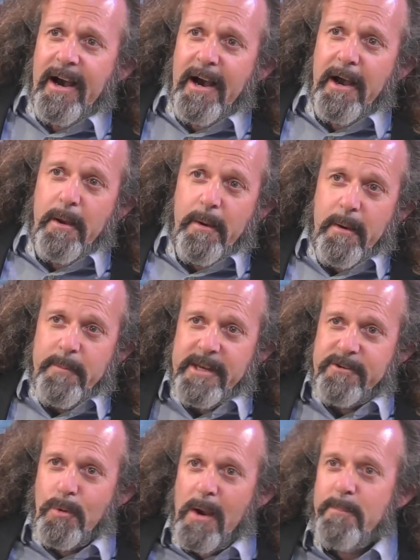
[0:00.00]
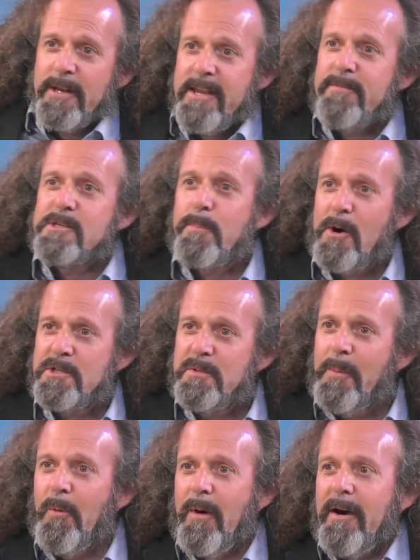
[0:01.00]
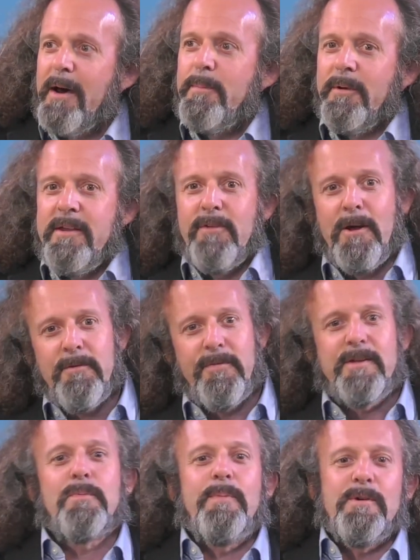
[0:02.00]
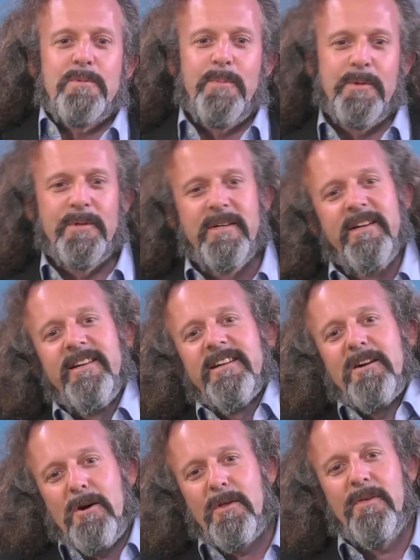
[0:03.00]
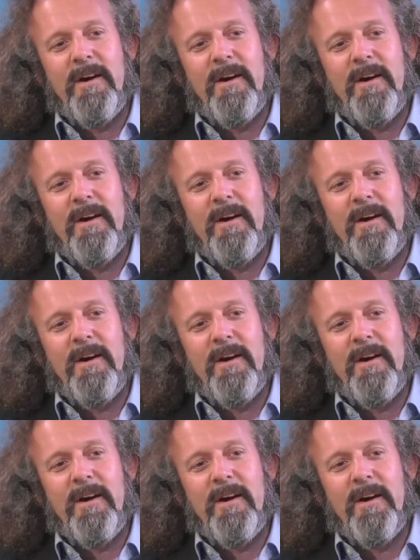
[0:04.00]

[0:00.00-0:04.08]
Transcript: I mean, do I believe it's possible? Well, I believe a lot of things are possible, Garth.